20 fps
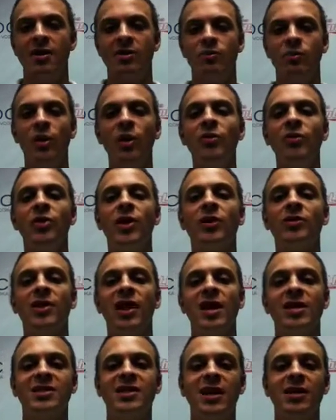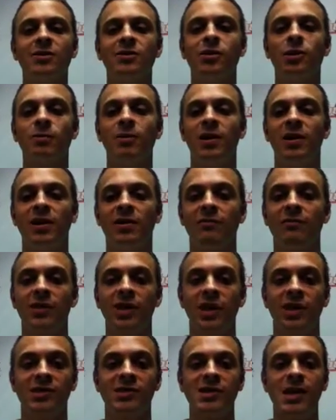The one thing that I take a little bit of
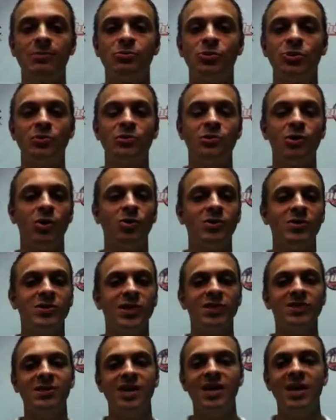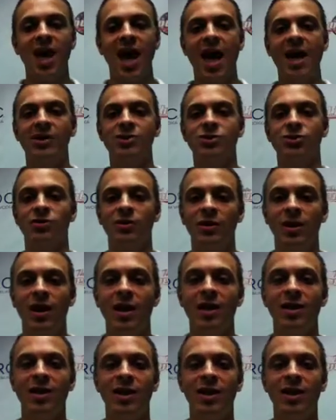exception to is he did actually